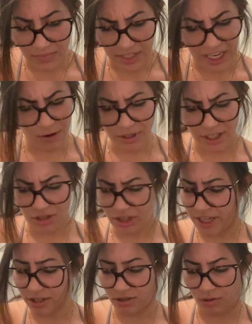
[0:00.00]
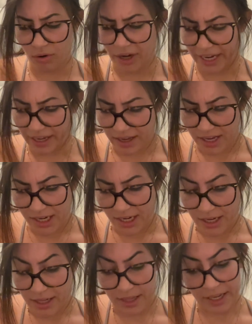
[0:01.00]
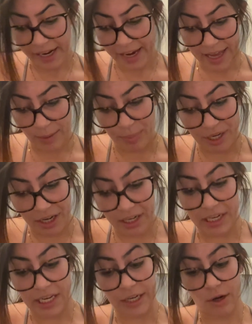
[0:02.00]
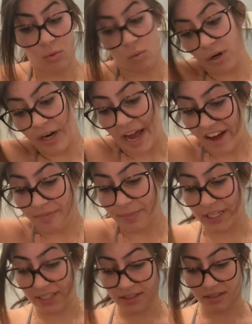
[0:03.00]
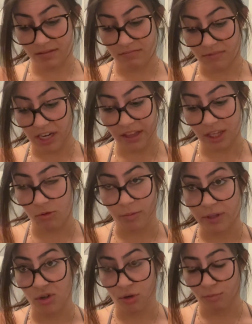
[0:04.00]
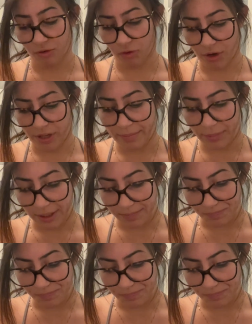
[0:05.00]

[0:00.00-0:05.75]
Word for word: It was a strange story. Then again, Bianca and Nico were half-bloods. Nothing would be normal for them.